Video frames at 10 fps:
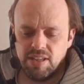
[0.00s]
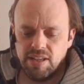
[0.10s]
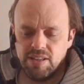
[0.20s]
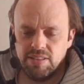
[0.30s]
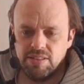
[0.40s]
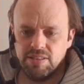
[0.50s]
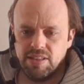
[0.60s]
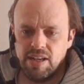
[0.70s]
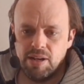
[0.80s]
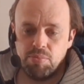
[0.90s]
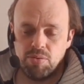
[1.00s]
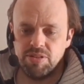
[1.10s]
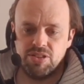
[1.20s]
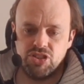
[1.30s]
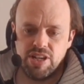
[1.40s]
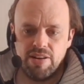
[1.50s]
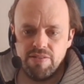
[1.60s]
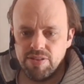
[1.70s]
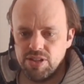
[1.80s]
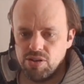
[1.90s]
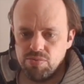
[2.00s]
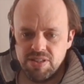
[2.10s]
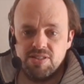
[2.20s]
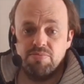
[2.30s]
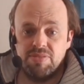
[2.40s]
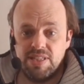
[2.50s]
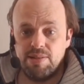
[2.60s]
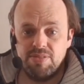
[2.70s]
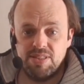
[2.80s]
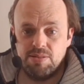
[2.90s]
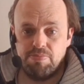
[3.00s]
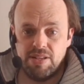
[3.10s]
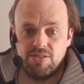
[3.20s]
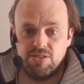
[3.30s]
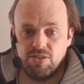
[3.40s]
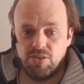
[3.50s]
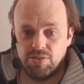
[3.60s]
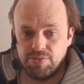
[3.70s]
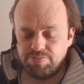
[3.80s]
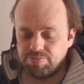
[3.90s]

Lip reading: and I promised to share a video with some tips based on